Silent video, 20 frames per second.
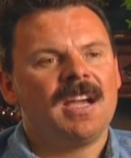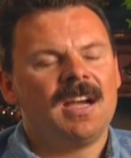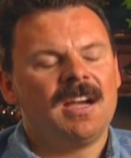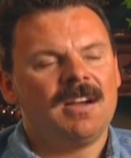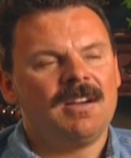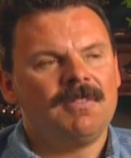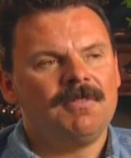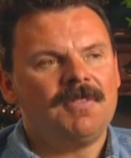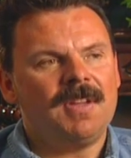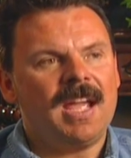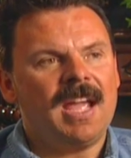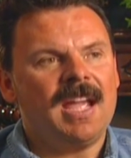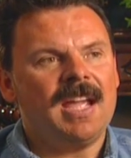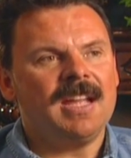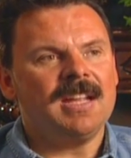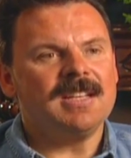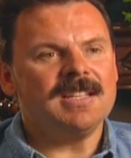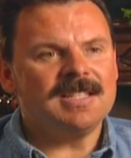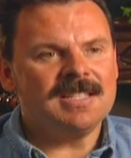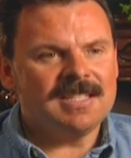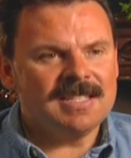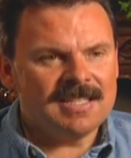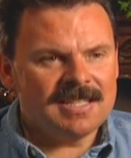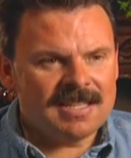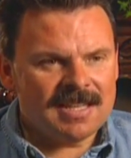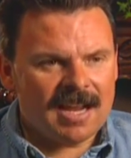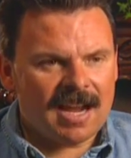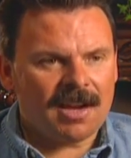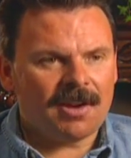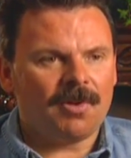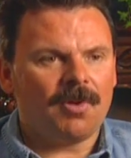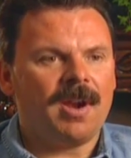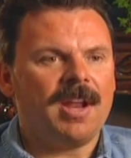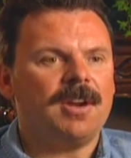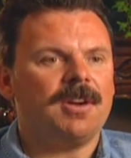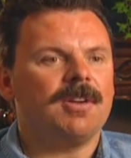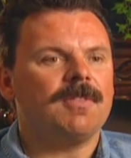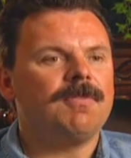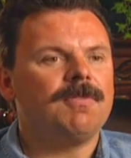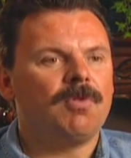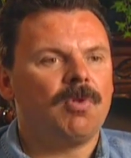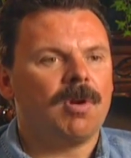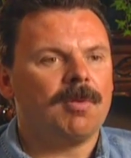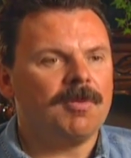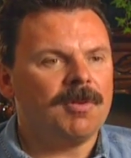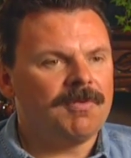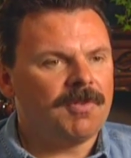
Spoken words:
of a decorator form